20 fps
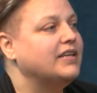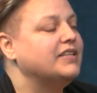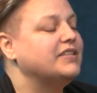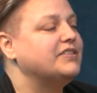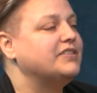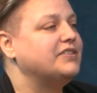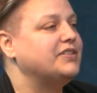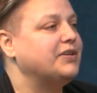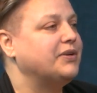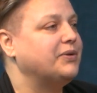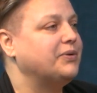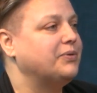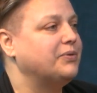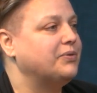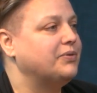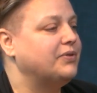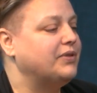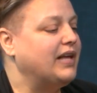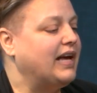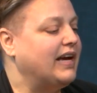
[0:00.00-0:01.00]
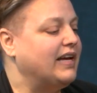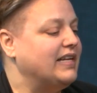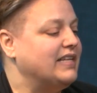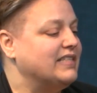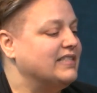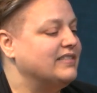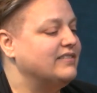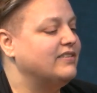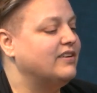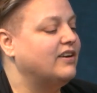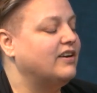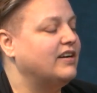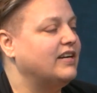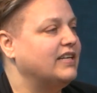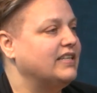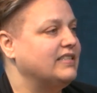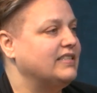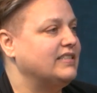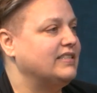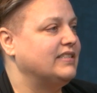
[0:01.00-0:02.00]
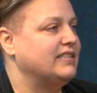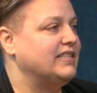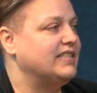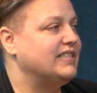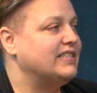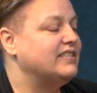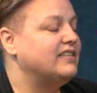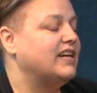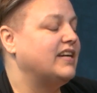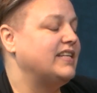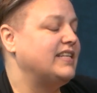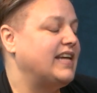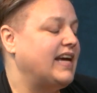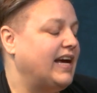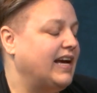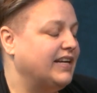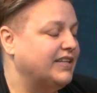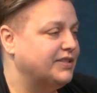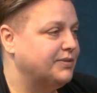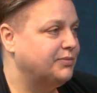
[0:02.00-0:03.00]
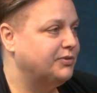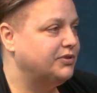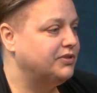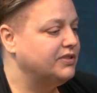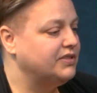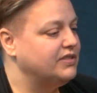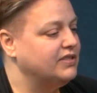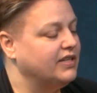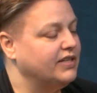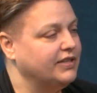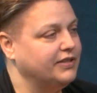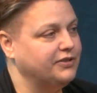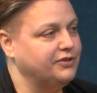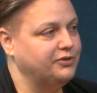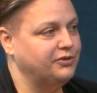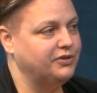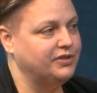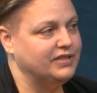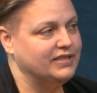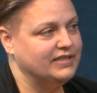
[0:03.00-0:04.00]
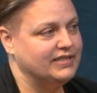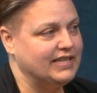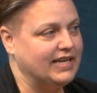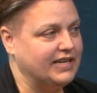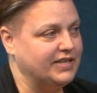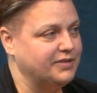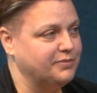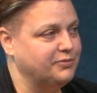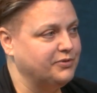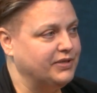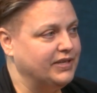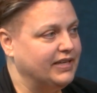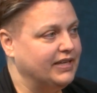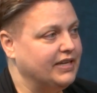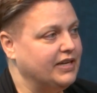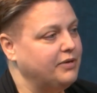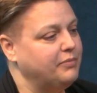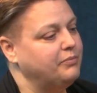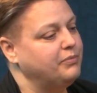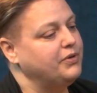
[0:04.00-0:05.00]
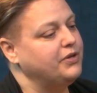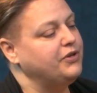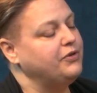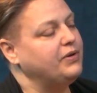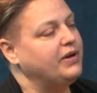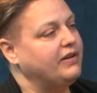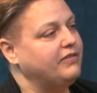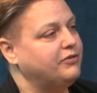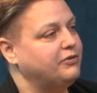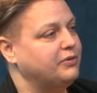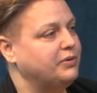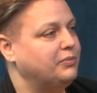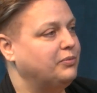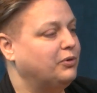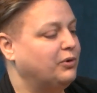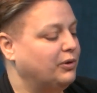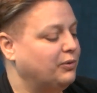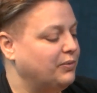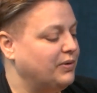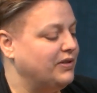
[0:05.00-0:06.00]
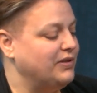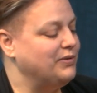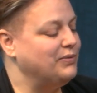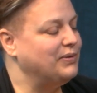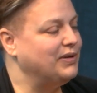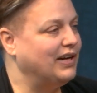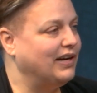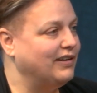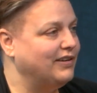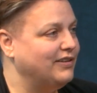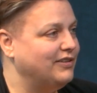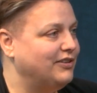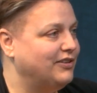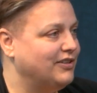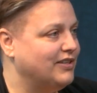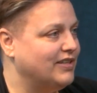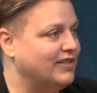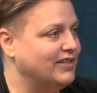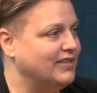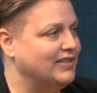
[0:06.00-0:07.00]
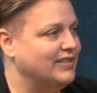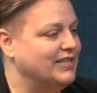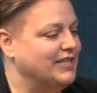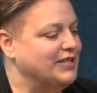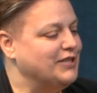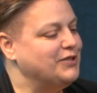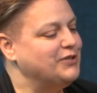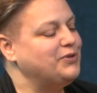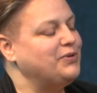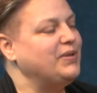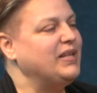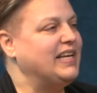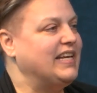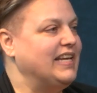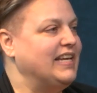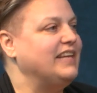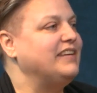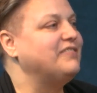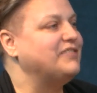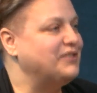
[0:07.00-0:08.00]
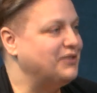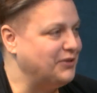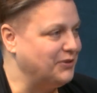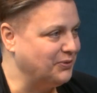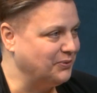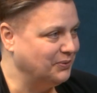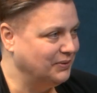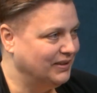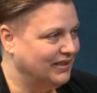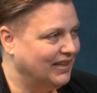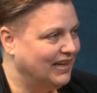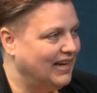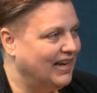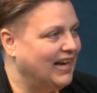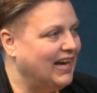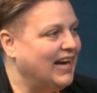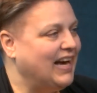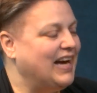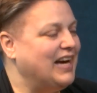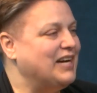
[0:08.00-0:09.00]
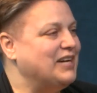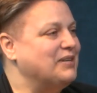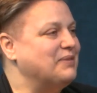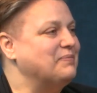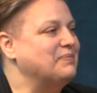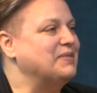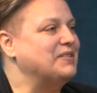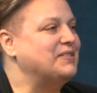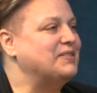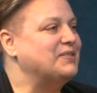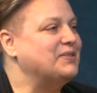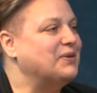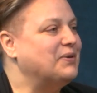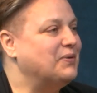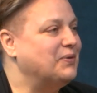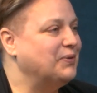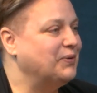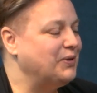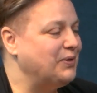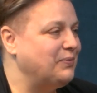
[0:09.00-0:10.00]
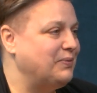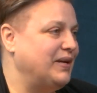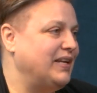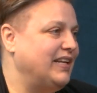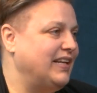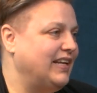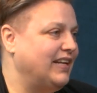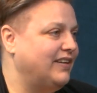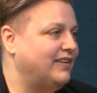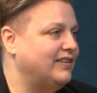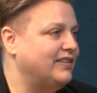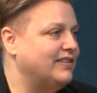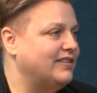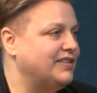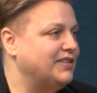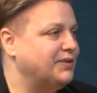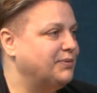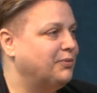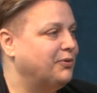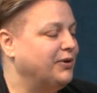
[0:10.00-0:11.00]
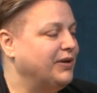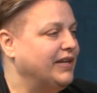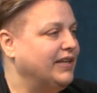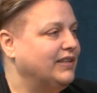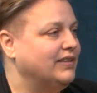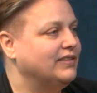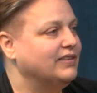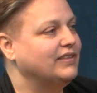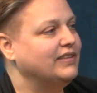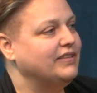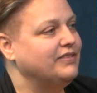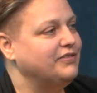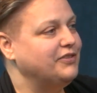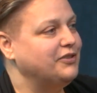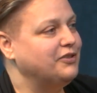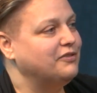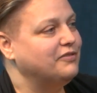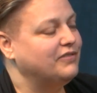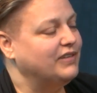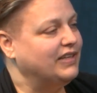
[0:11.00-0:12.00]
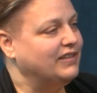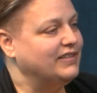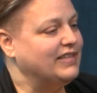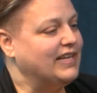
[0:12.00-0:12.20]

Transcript: So that is not, it's not taxable. It's not included as taxable income, but you have to report whether you got it or not so they can give it to you. Um, it's the only way to get it at this point. If you don't file